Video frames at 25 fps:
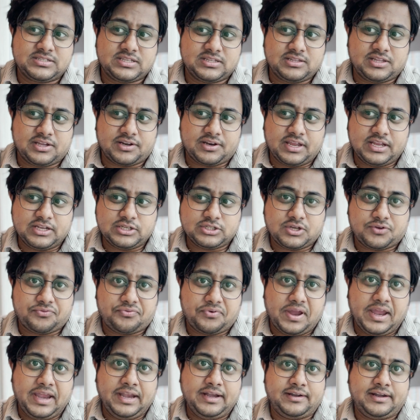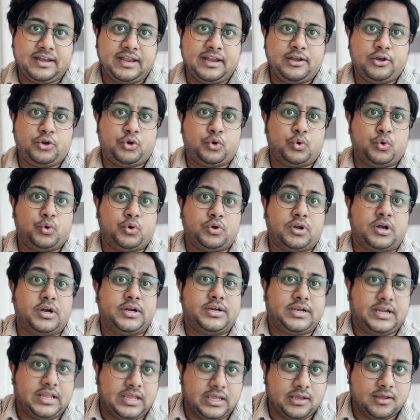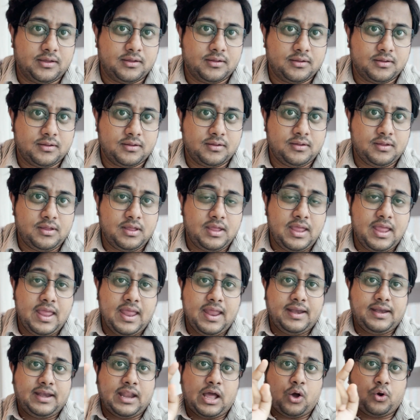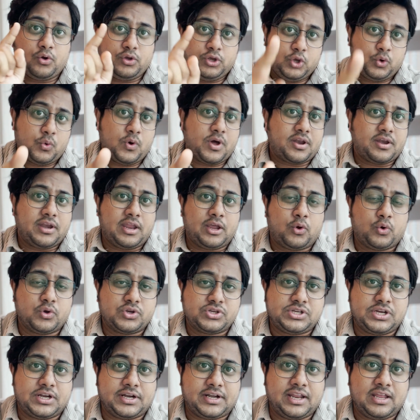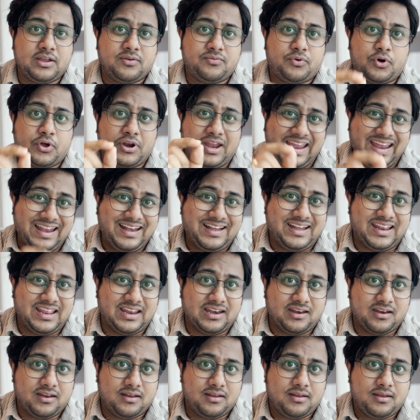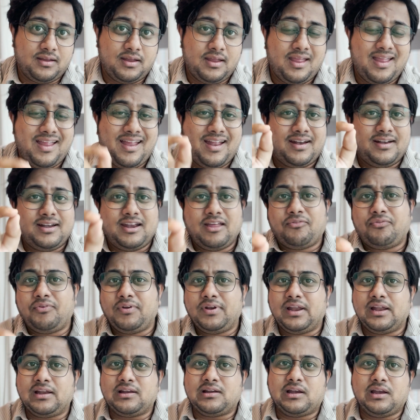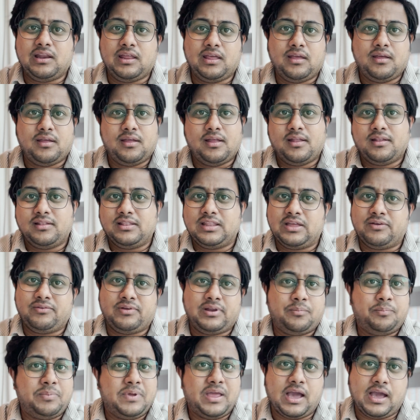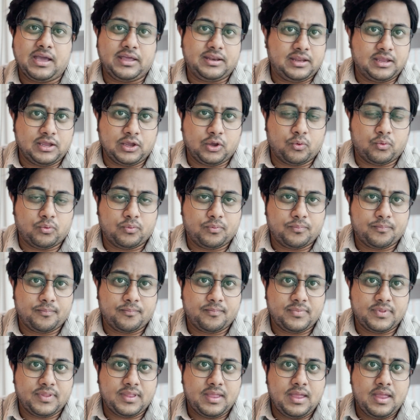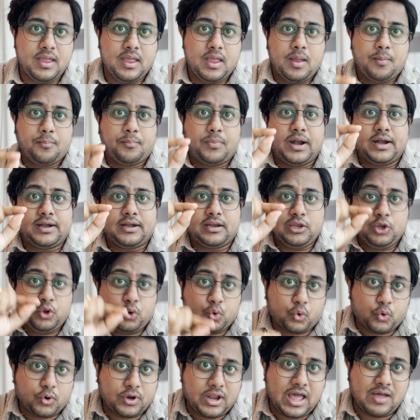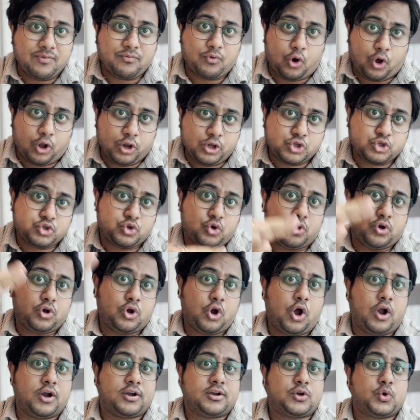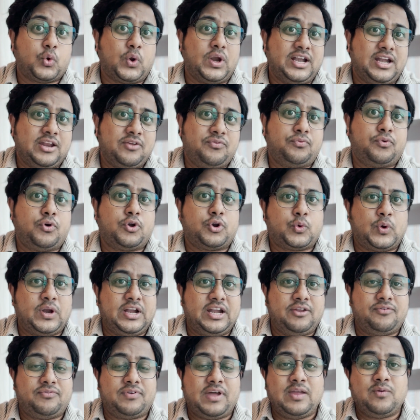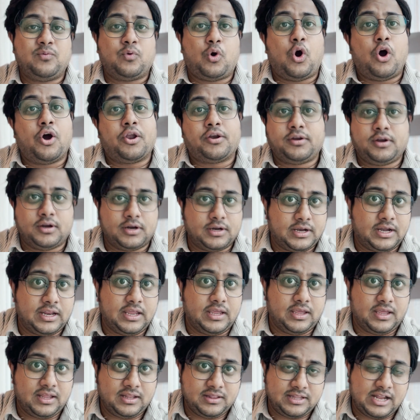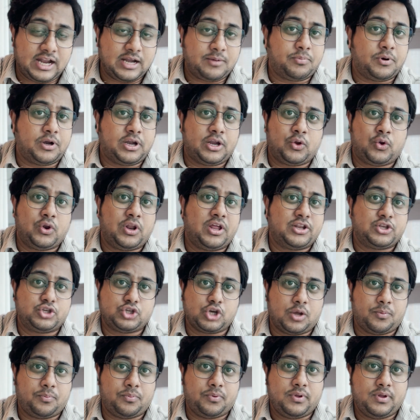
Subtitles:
in the range of 18 to 30, now you are negotiating for 18. Definitely, they will be hiring you. But you could have also got 24, 25 or 30 in that particular job.